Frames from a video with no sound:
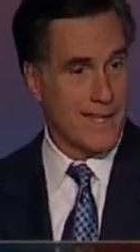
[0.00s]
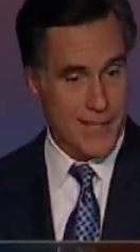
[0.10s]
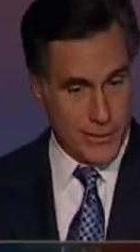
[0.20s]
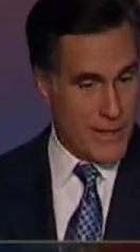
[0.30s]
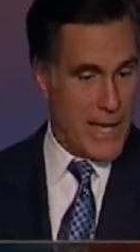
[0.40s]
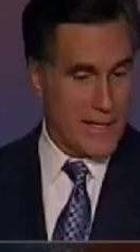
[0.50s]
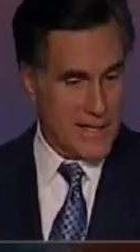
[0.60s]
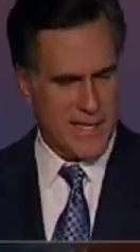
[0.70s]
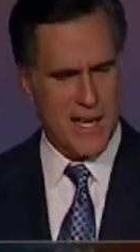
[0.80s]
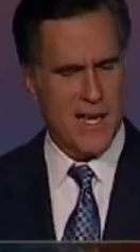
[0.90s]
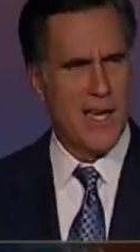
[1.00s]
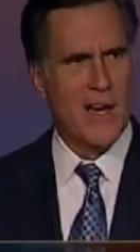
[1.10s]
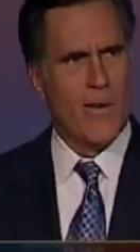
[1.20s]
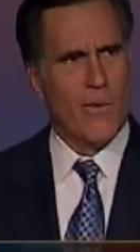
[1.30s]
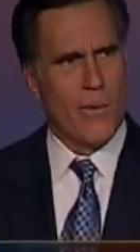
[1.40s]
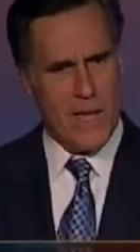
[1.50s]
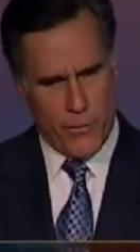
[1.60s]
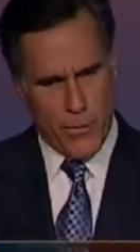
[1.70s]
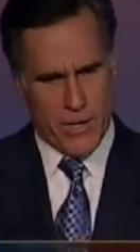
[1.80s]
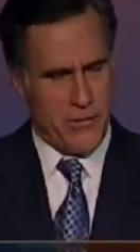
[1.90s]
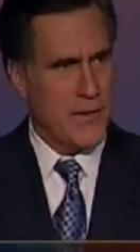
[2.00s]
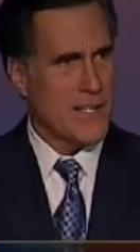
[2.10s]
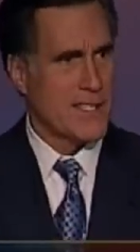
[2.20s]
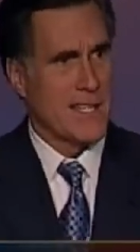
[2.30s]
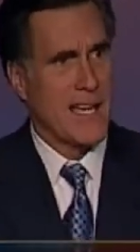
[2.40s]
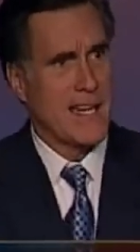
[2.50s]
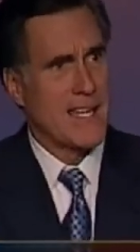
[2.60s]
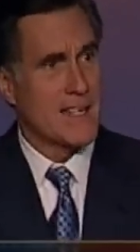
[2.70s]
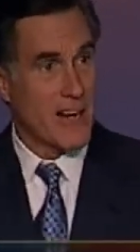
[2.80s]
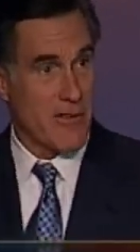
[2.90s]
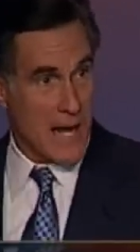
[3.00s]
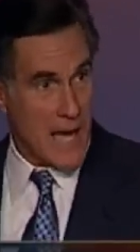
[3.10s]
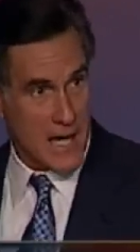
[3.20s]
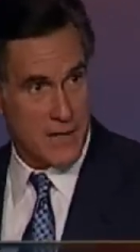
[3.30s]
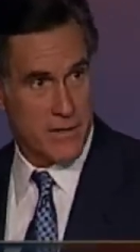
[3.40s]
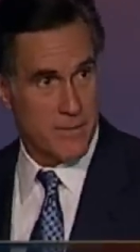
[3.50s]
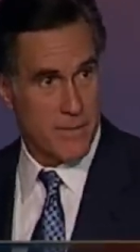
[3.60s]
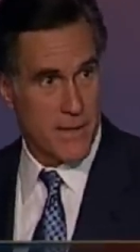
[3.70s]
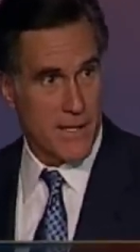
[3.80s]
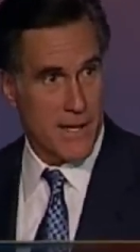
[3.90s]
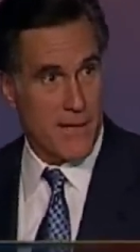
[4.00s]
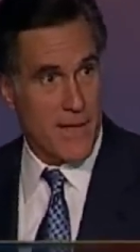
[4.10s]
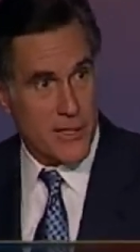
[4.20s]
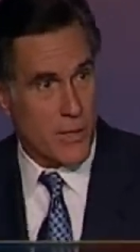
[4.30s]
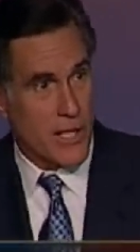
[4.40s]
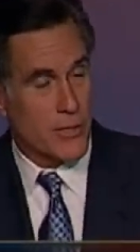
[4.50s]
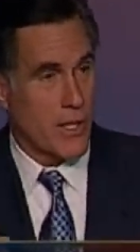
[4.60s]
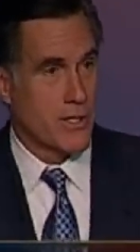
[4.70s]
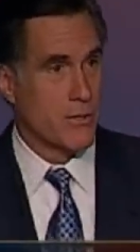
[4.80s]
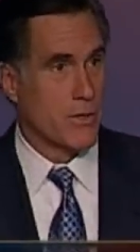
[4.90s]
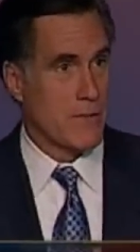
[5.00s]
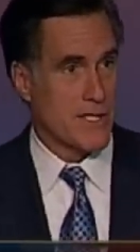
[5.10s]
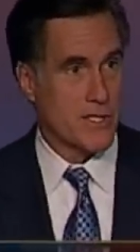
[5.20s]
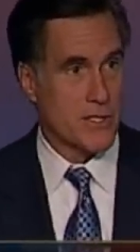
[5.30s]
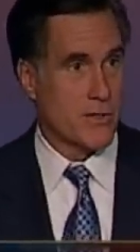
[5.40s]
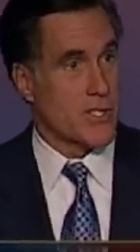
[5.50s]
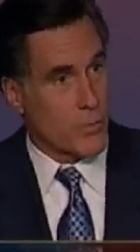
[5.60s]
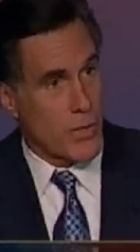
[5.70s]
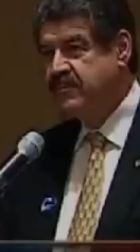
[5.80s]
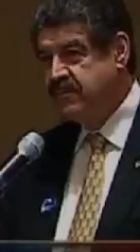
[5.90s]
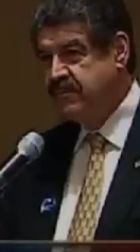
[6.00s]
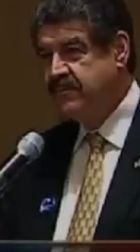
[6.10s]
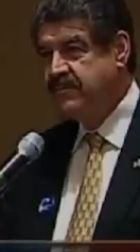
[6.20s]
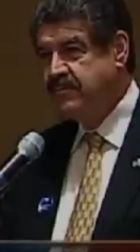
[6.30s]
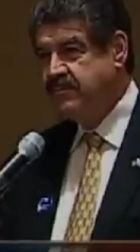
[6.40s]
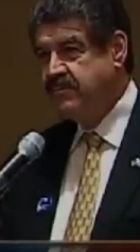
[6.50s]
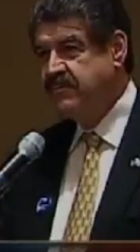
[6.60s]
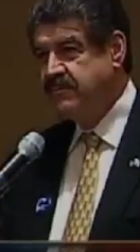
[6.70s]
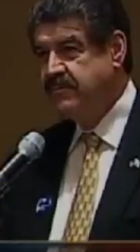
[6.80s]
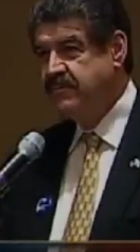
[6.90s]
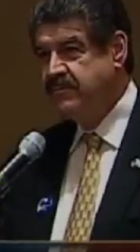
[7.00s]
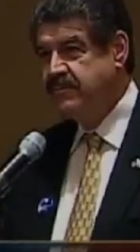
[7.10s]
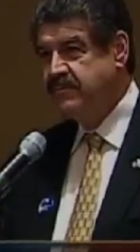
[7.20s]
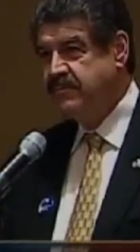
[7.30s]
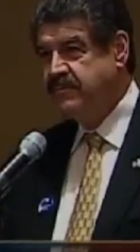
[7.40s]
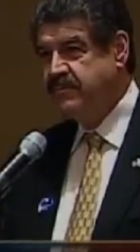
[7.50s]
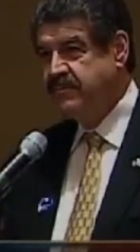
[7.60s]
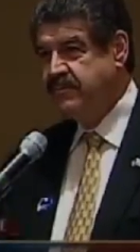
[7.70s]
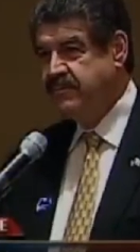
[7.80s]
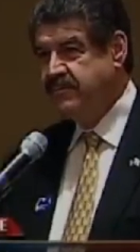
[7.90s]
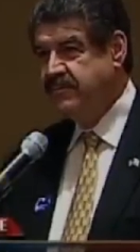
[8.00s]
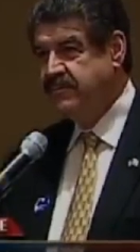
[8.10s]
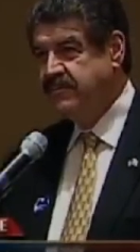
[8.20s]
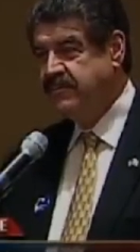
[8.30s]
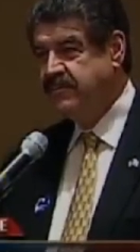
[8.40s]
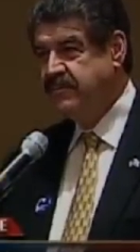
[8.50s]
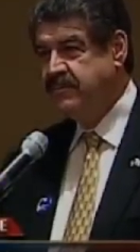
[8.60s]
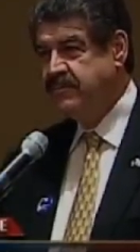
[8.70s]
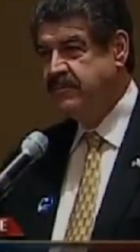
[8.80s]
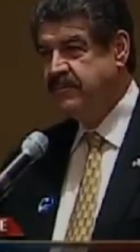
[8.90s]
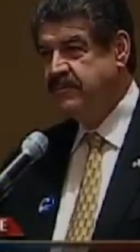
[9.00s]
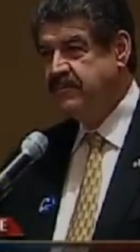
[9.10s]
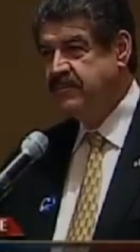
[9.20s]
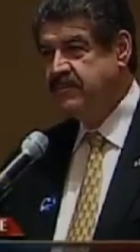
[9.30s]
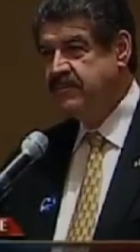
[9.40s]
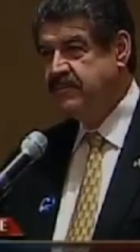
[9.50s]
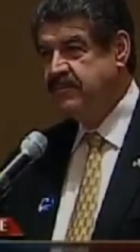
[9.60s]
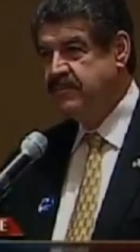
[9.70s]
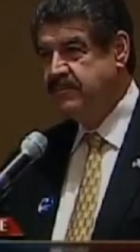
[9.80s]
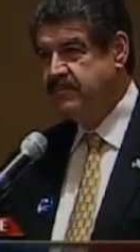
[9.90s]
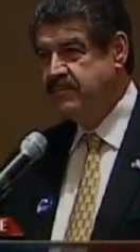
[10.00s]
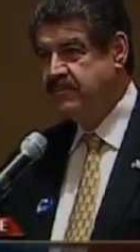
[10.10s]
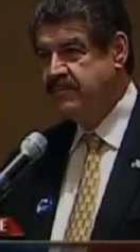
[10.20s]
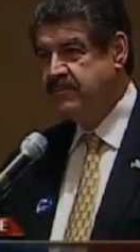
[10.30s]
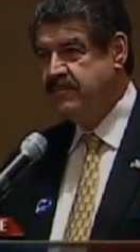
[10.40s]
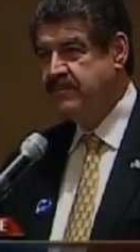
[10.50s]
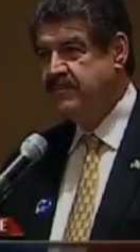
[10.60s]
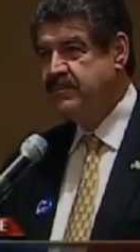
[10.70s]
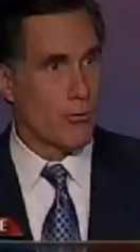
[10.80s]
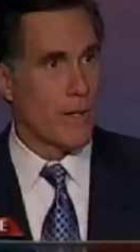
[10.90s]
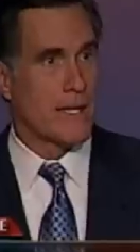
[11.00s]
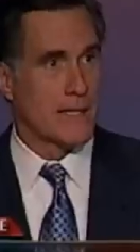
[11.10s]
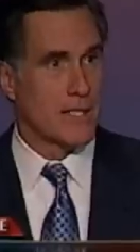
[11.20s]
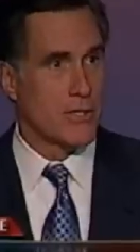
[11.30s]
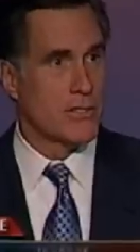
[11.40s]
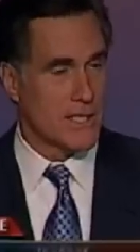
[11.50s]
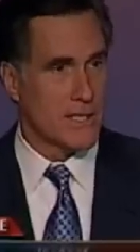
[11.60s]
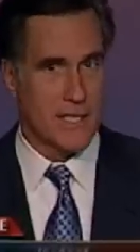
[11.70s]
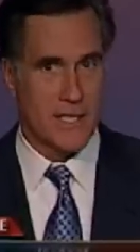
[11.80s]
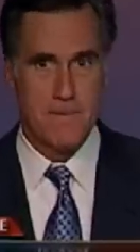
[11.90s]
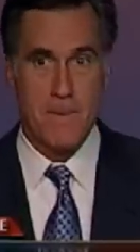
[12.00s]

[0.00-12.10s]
You look at it and say, if we want to fix it, you've got to get government out of it. And that's what I tried to do in Massachusetts. We were able to do it in some ways. We want to make it work more like a market and less like a regulated utility.